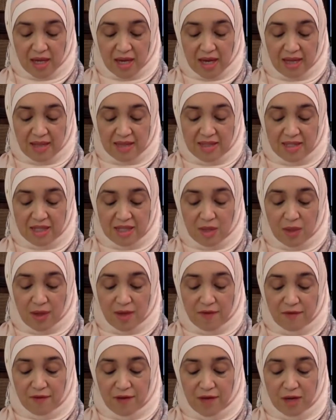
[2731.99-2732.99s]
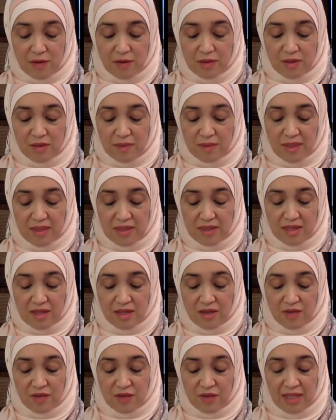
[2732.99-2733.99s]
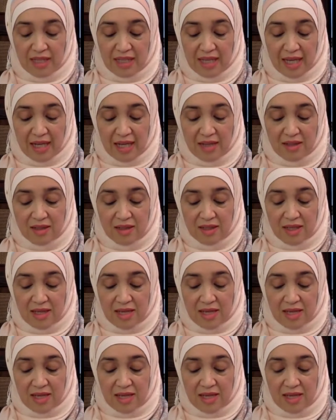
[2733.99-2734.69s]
And so I found myself again